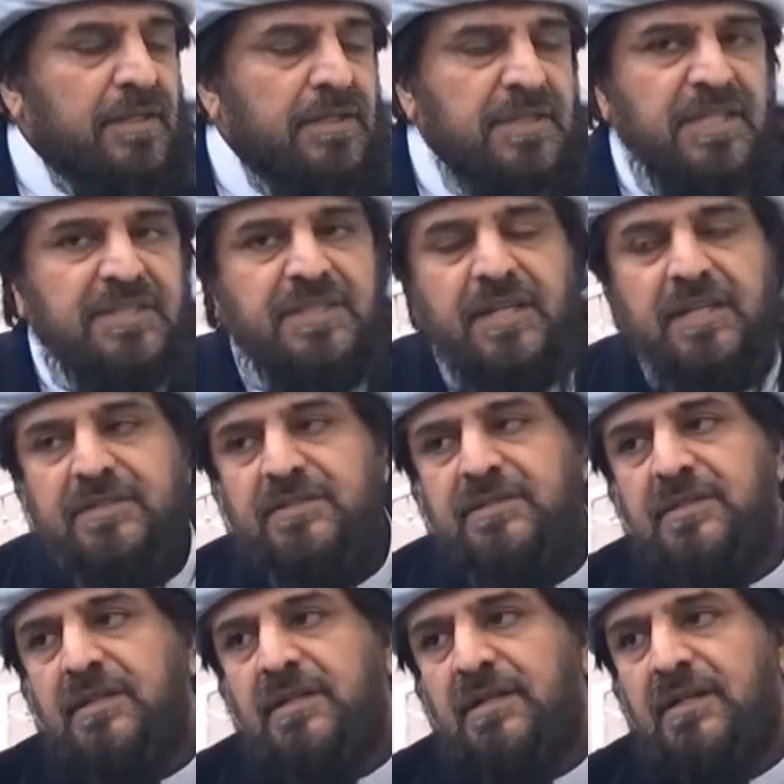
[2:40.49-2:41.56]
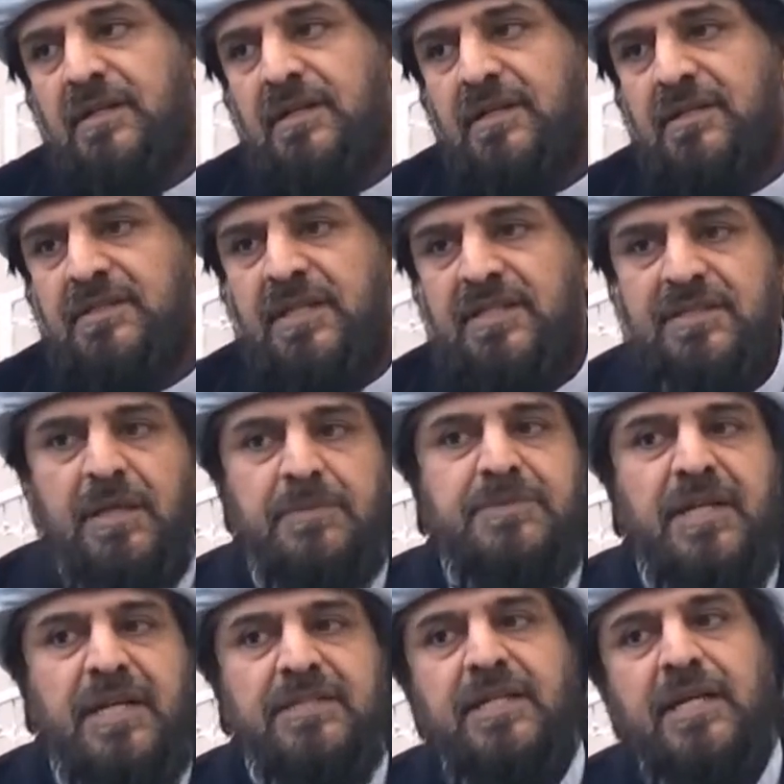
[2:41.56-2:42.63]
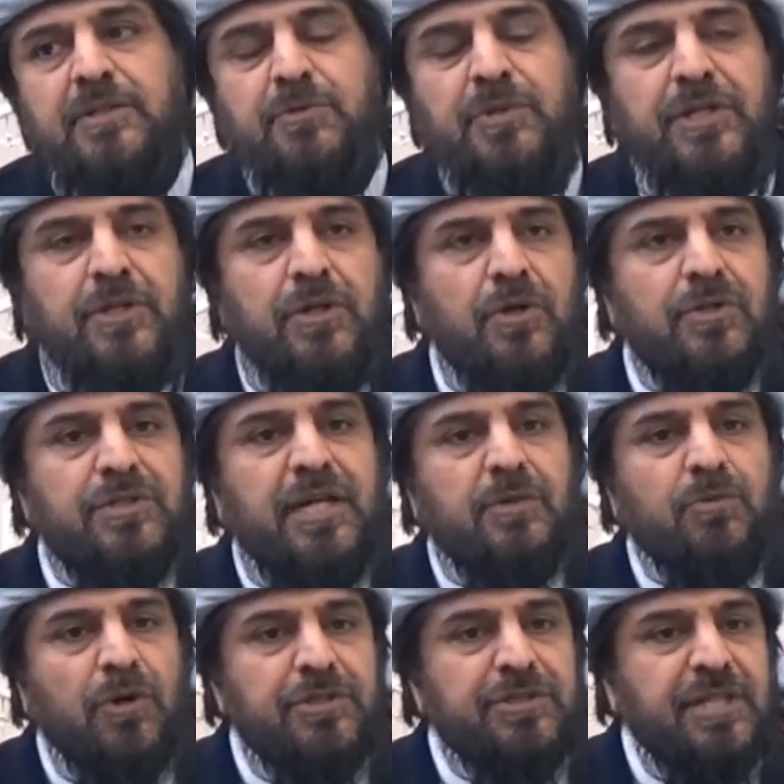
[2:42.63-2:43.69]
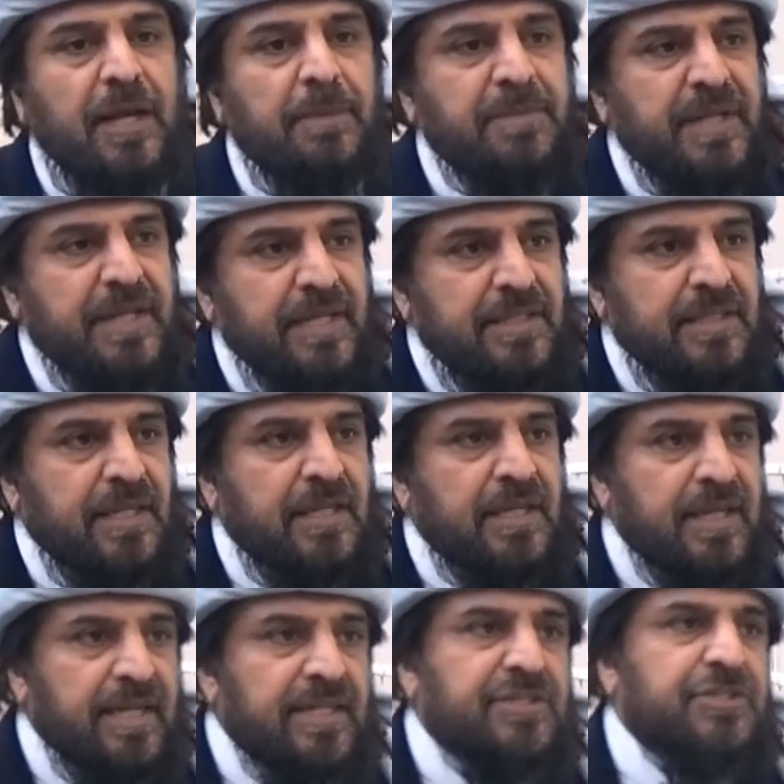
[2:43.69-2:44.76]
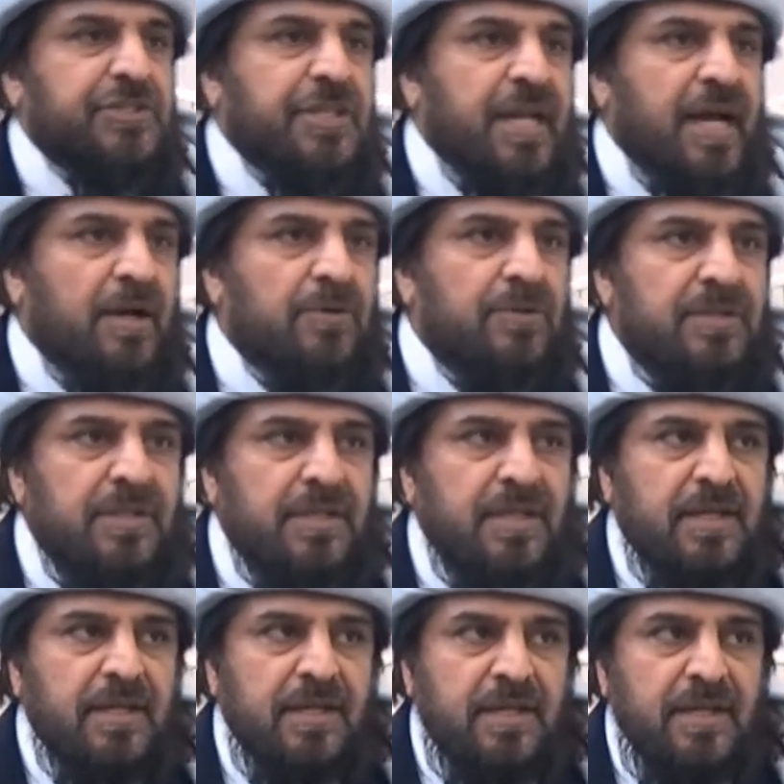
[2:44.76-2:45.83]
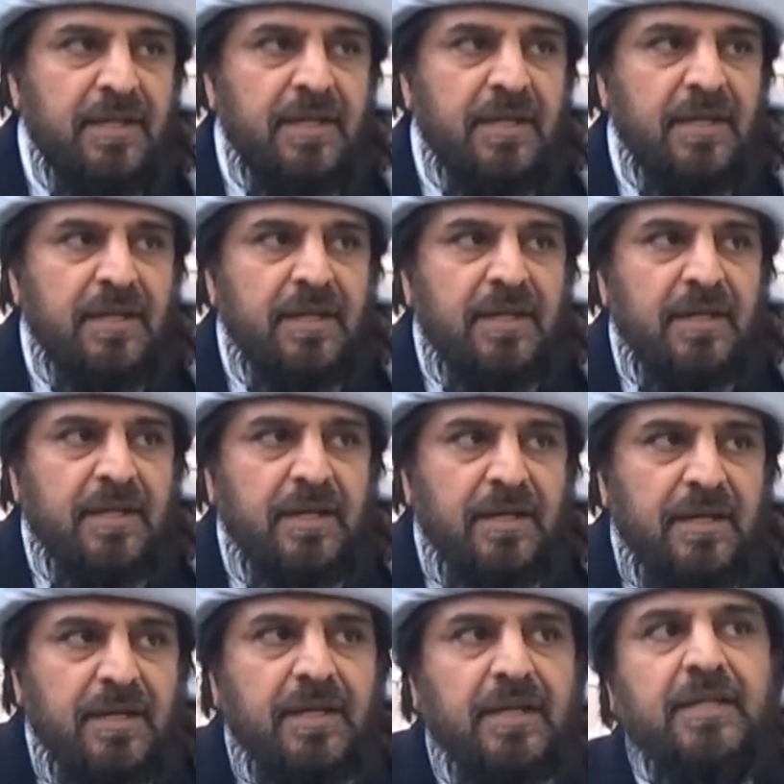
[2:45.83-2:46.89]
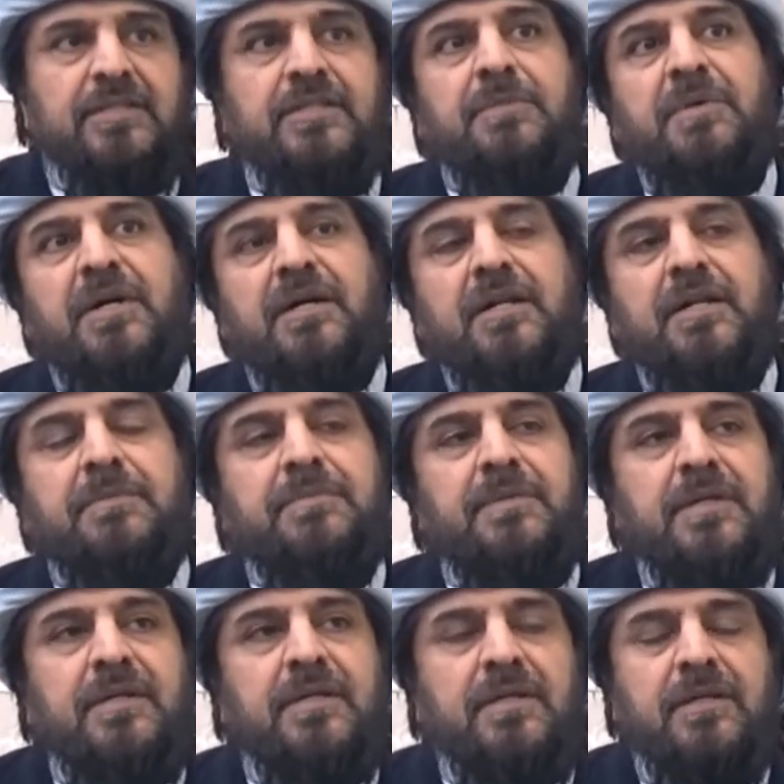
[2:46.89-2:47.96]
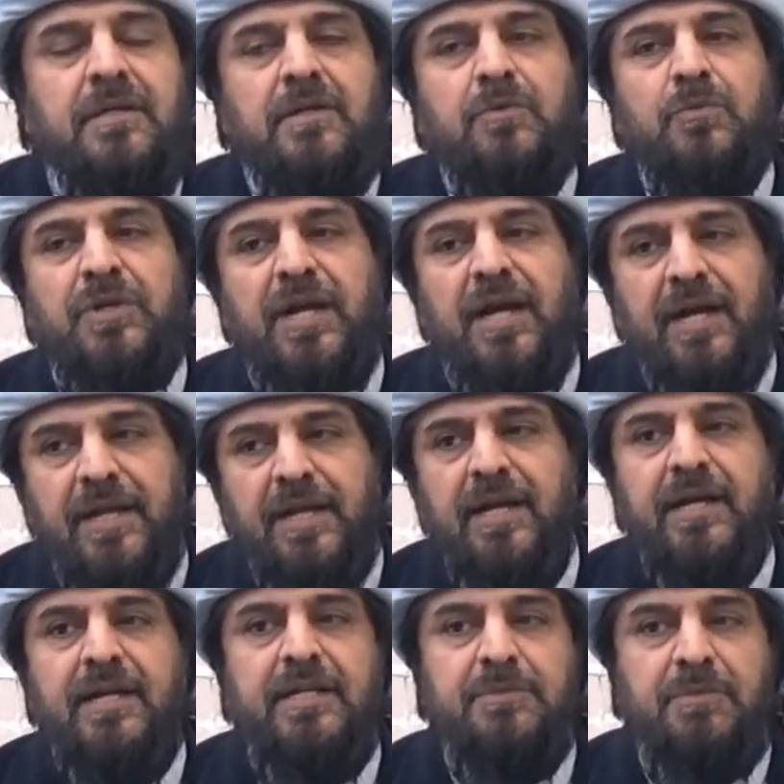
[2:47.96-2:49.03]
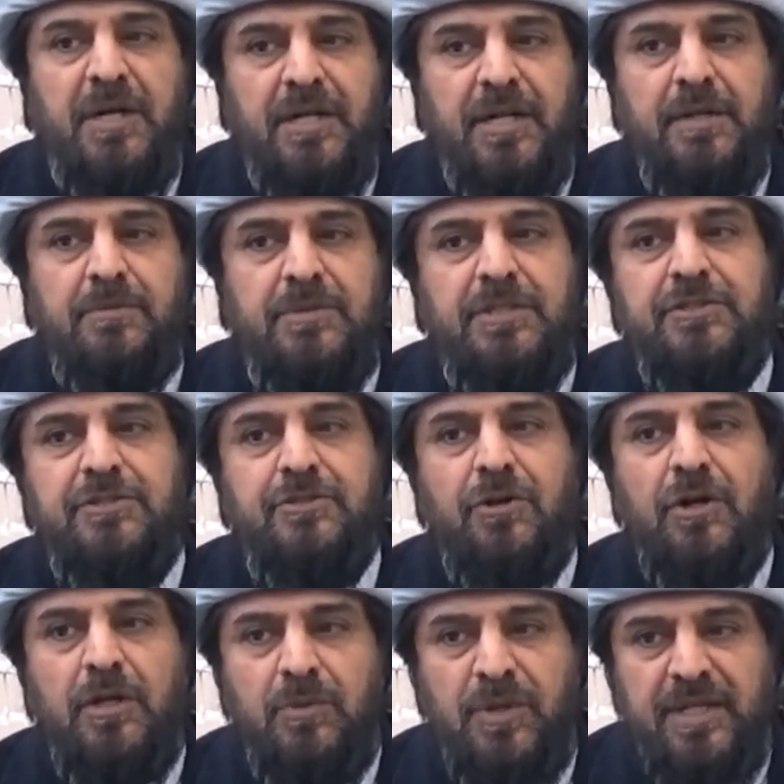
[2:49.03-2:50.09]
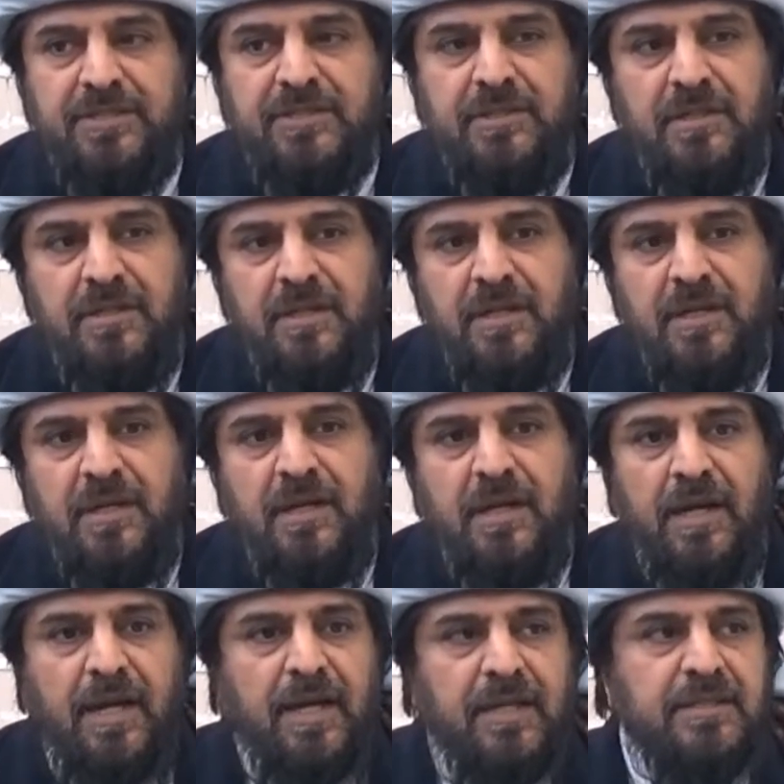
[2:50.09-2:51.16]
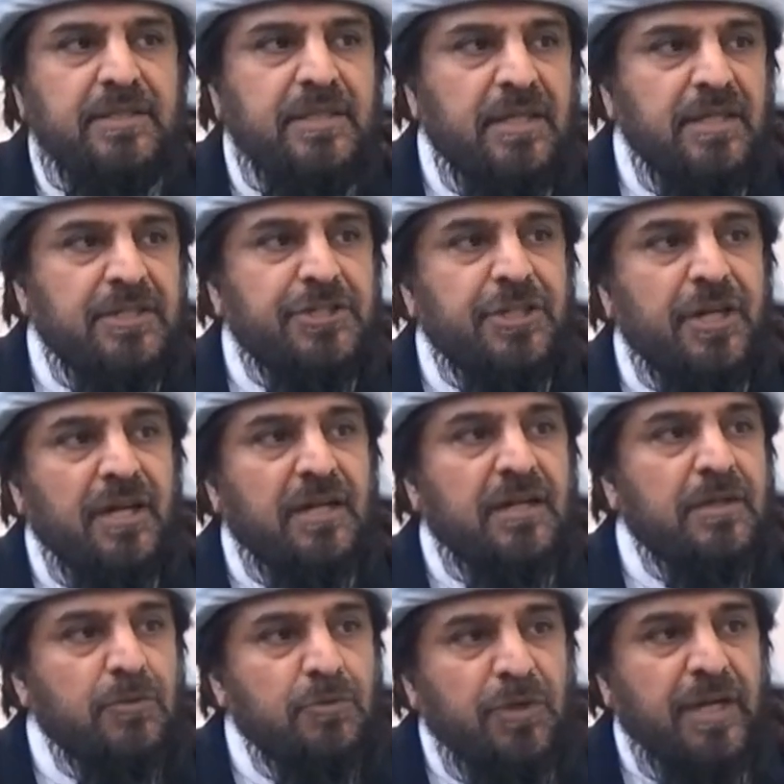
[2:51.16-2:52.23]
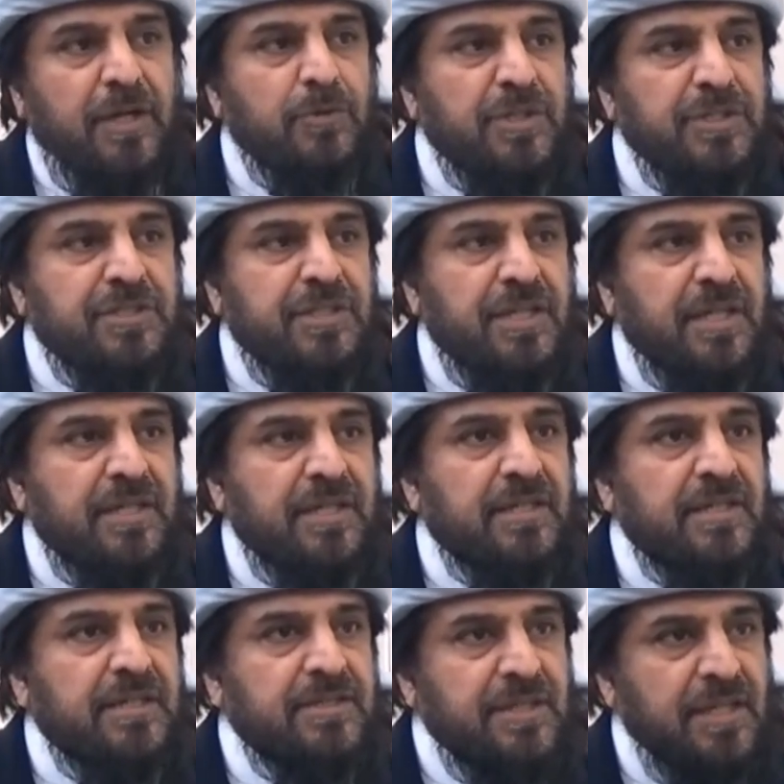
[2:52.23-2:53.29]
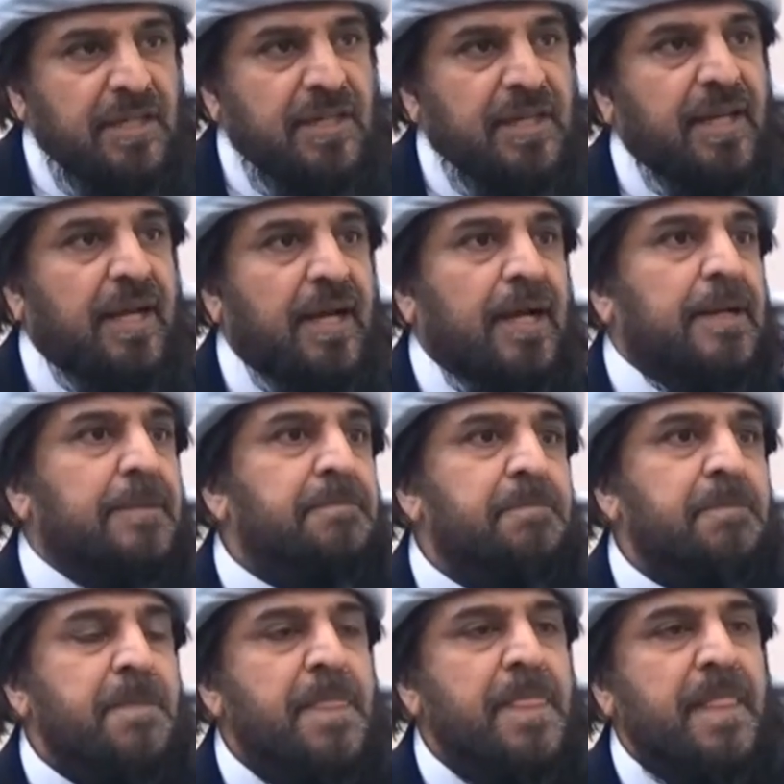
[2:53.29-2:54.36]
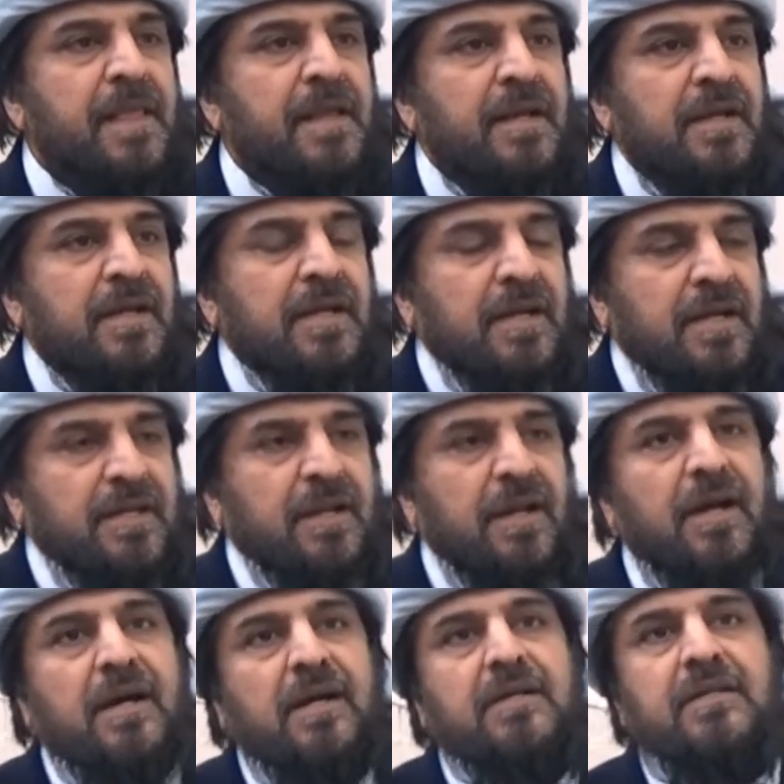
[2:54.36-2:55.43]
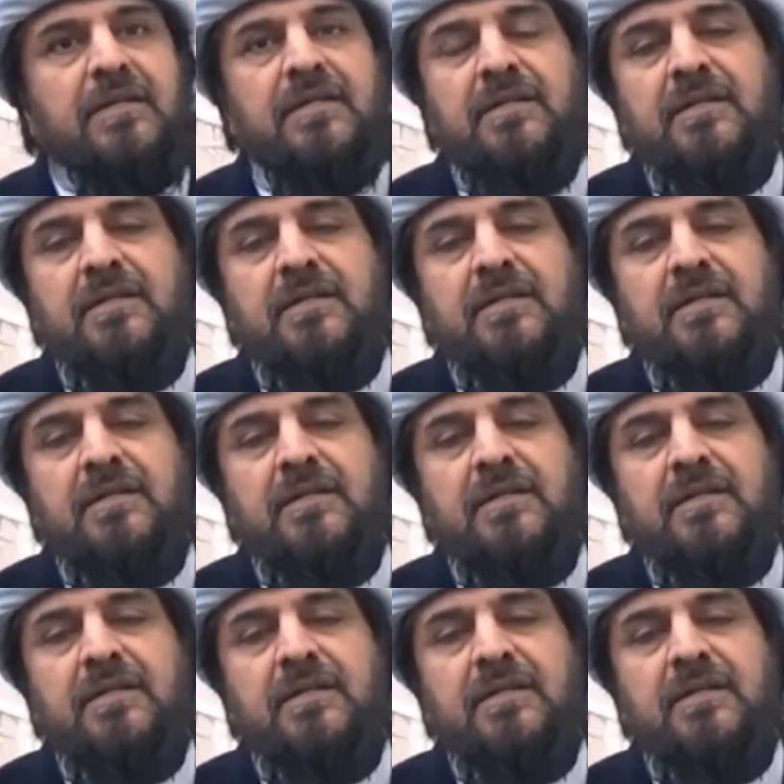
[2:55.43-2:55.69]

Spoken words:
This is the subject that we know that what's happening in the East now. In the Maghrib, we are here in Maghrib, this is called West, and the Sharq, where we see Syria, Iraq,